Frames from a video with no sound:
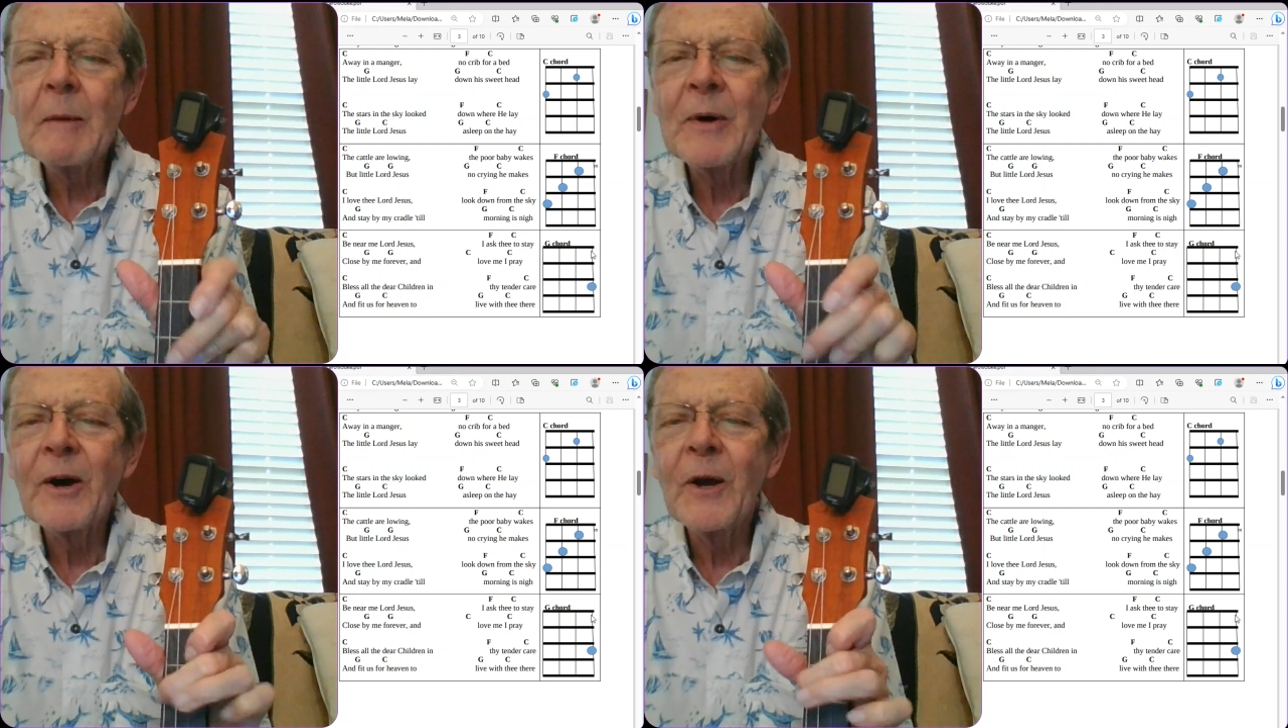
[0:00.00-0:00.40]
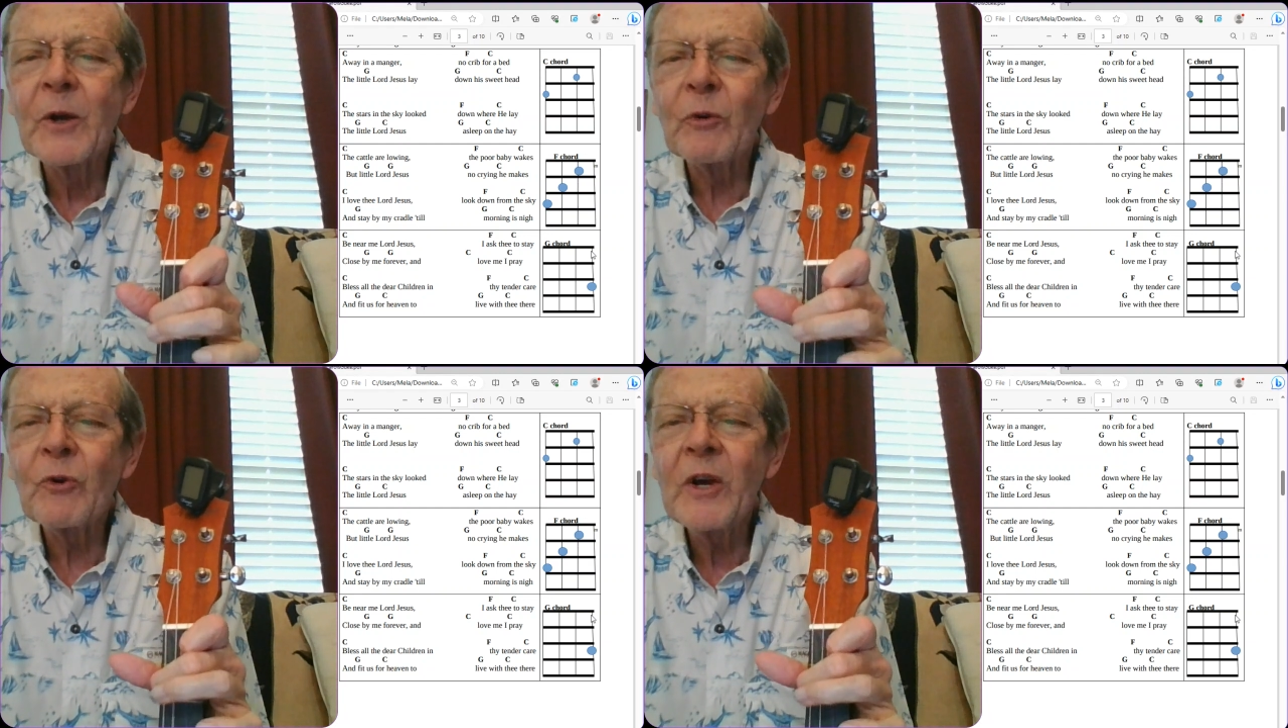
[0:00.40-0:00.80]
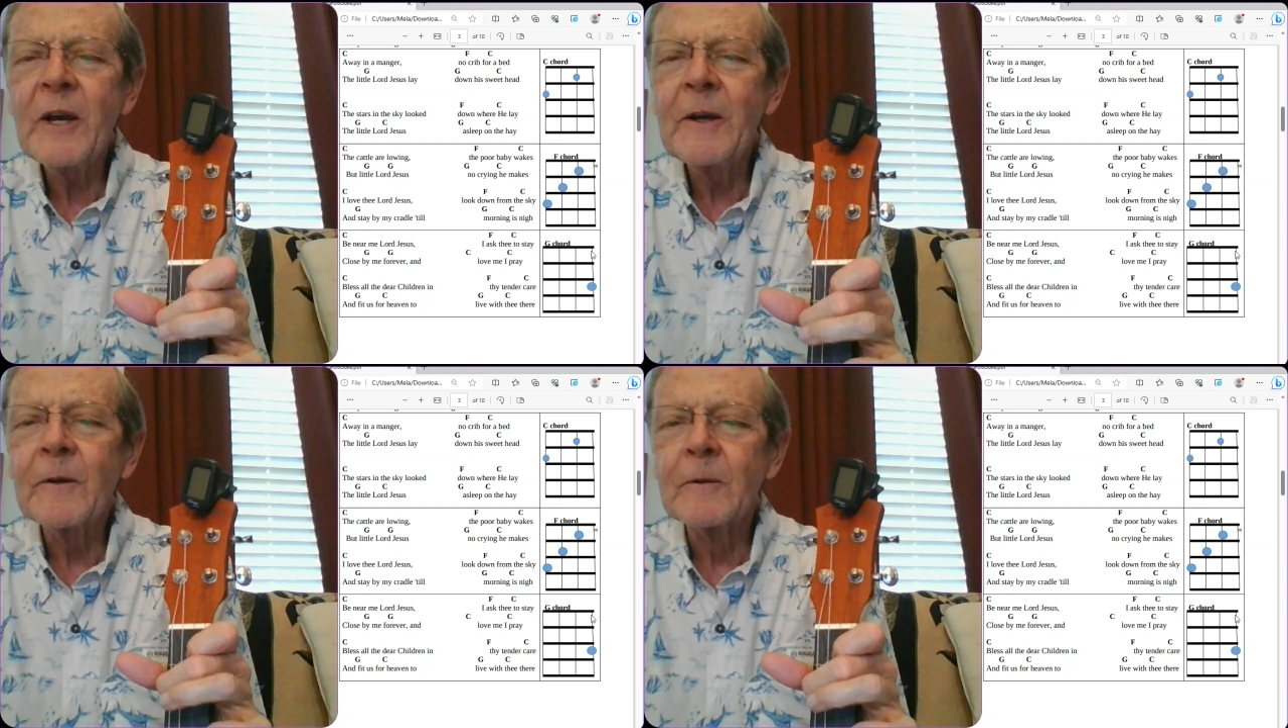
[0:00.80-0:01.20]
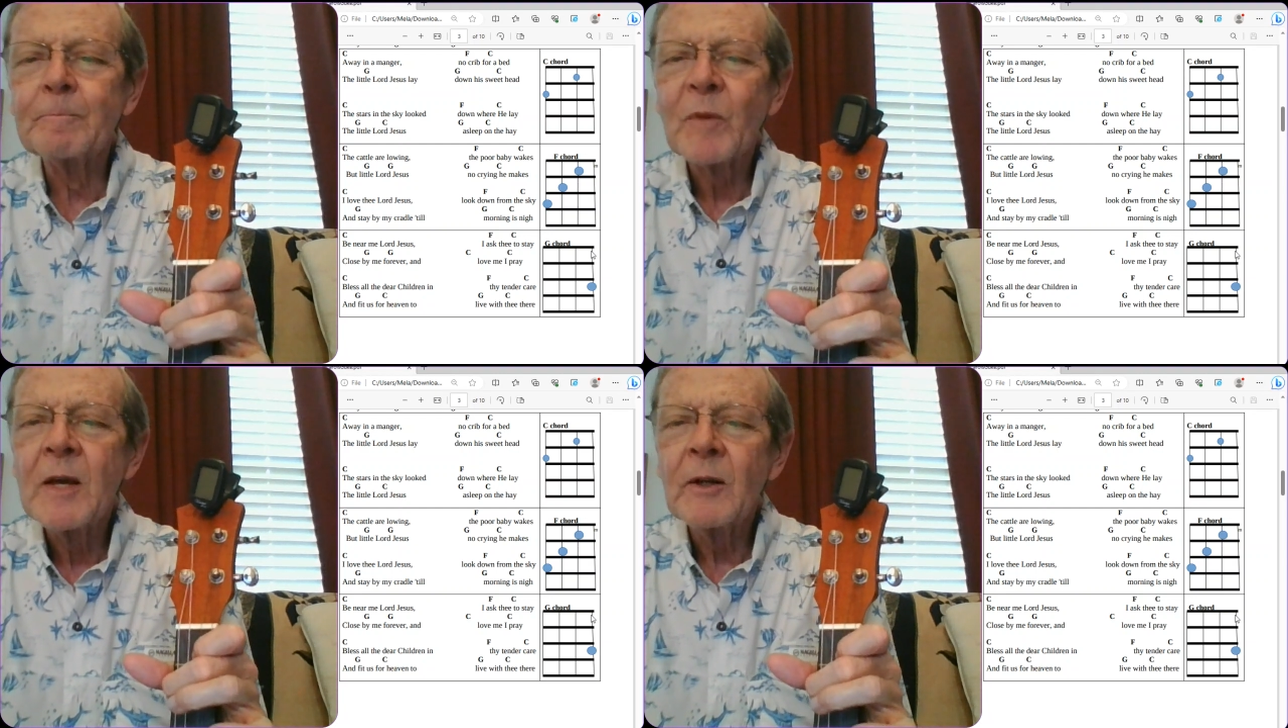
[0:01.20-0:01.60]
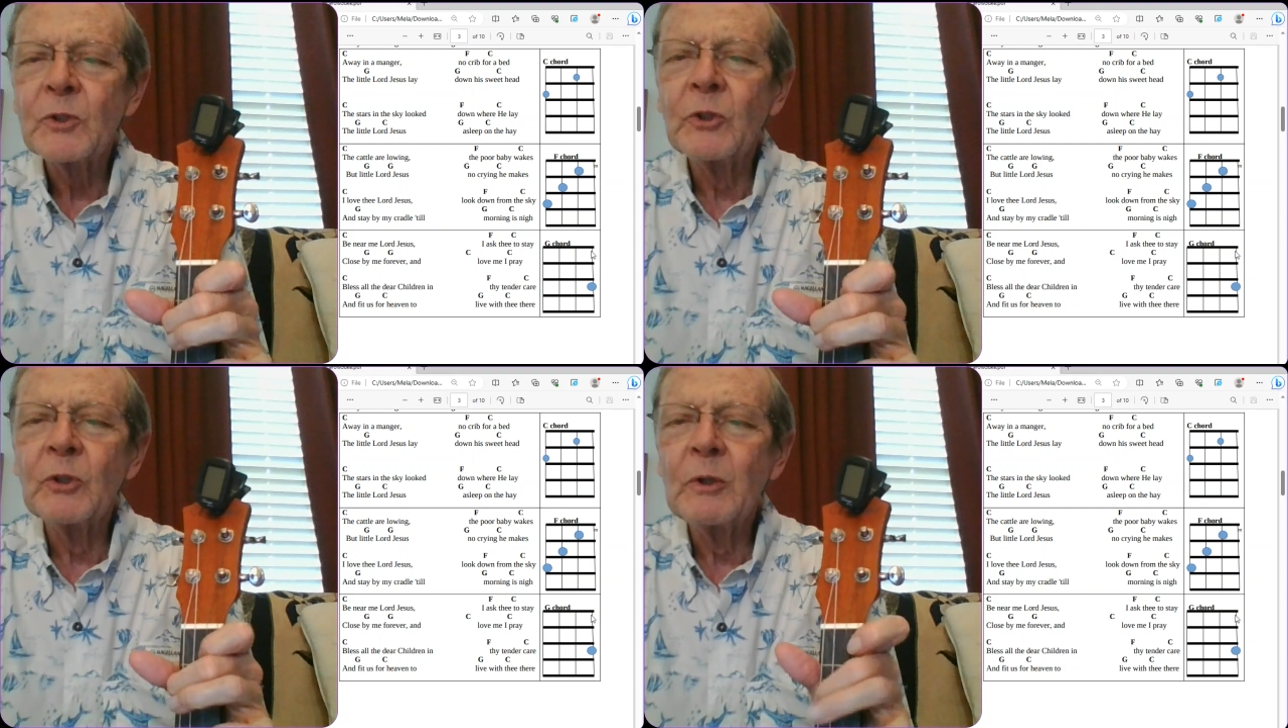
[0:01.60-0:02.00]
my cradle
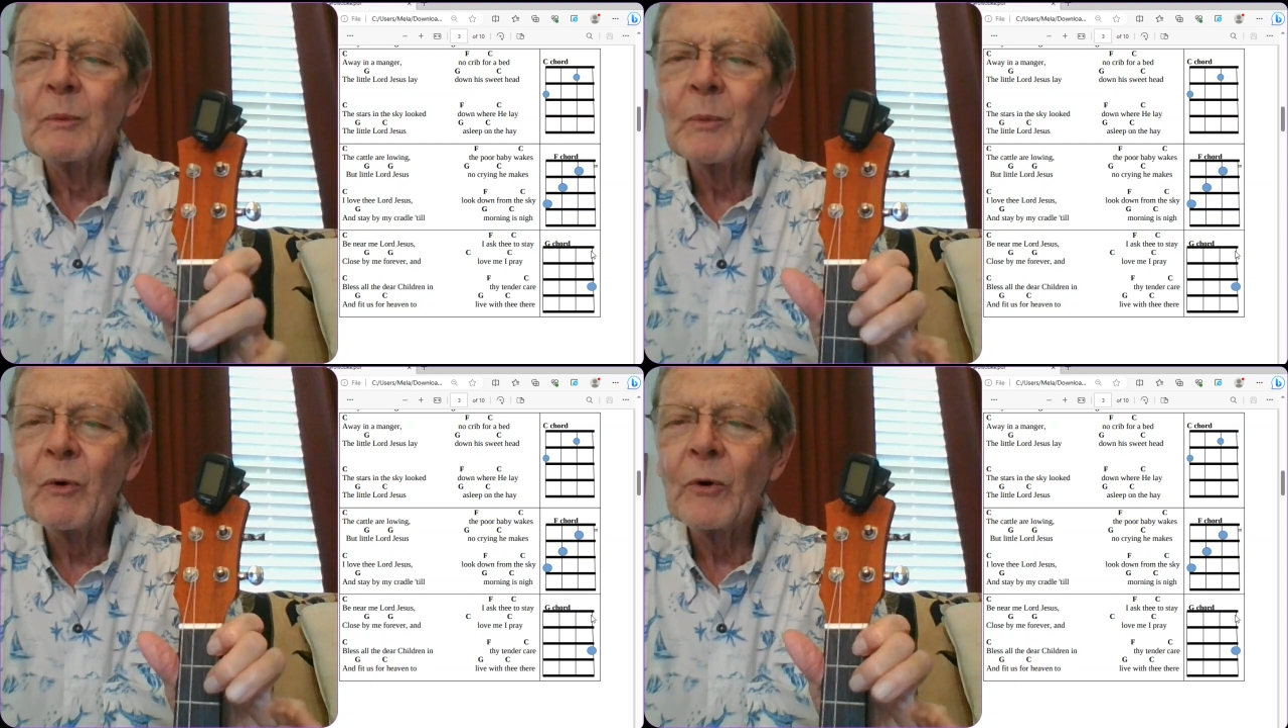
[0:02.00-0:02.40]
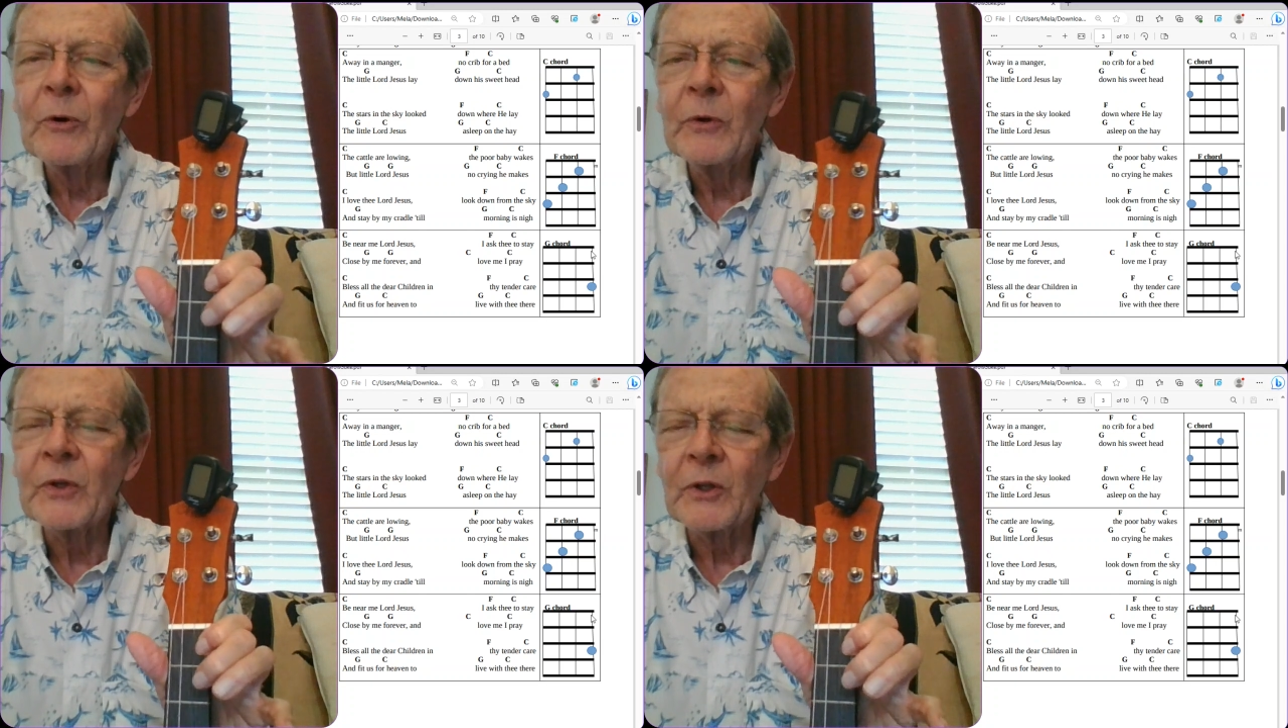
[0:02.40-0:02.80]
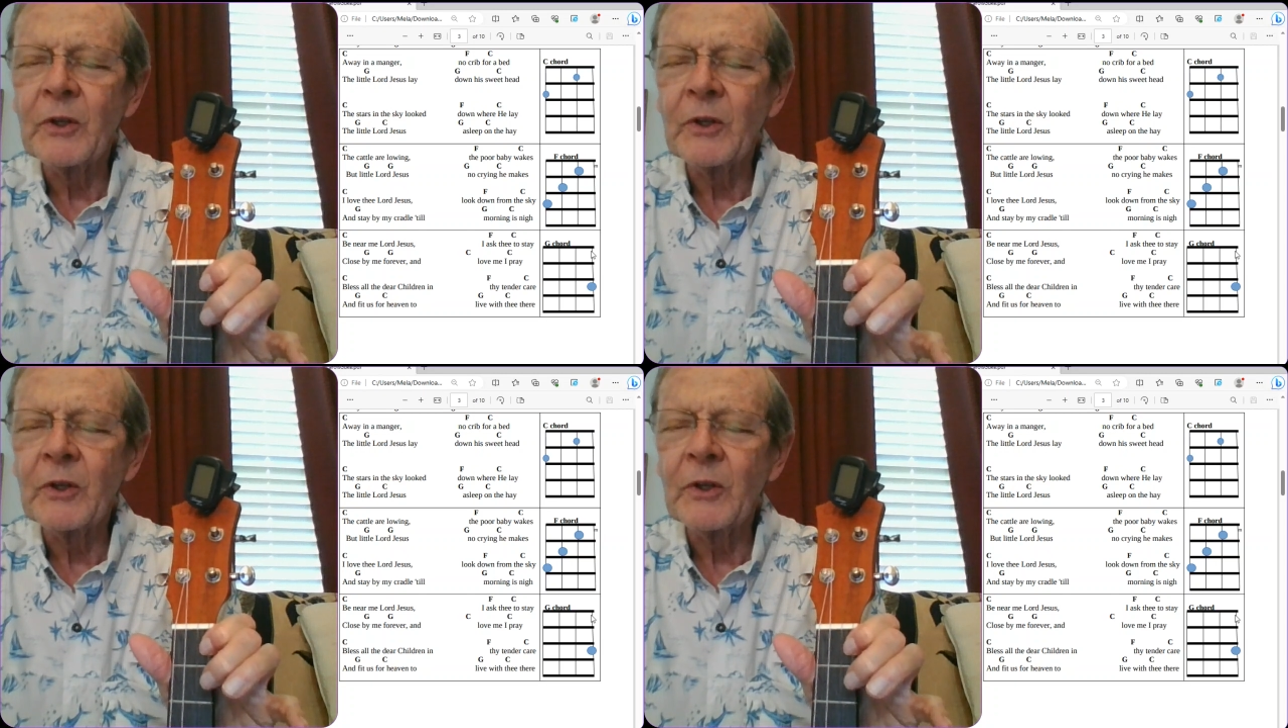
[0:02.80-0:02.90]
till morning